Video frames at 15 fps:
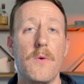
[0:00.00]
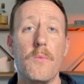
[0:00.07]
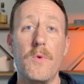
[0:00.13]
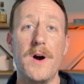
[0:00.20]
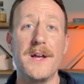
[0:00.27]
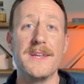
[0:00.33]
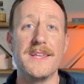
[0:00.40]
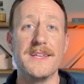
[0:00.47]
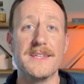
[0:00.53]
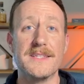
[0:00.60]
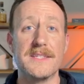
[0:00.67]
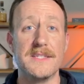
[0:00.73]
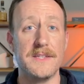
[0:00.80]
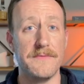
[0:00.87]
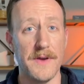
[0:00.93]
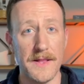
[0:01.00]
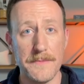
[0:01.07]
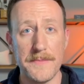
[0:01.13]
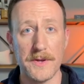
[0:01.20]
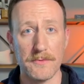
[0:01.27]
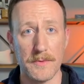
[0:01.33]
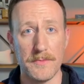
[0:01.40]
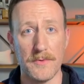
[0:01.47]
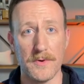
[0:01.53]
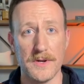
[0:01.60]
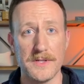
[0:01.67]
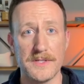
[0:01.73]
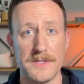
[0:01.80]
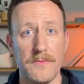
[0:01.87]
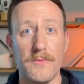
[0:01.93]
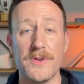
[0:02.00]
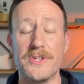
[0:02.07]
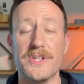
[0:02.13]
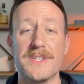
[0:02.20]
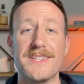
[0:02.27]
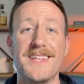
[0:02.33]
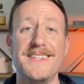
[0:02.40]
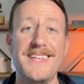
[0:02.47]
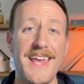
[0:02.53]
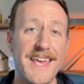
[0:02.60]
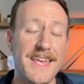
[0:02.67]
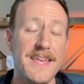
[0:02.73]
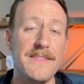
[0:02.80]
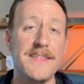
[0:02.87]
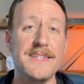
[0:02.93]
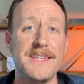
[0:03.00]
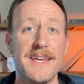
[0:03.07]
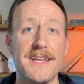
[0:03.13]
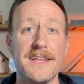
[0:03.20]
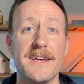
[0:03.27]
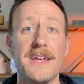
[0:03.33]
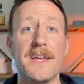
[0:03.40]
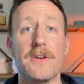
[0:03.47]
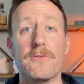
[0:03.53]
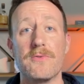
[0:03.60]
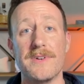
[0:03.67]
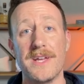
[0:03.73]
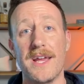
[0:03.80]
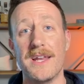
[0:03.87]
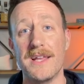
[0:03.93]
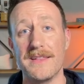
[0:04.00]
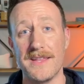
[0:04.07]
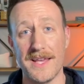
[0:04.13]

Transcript: One is developing reports, which is taking the data and creating the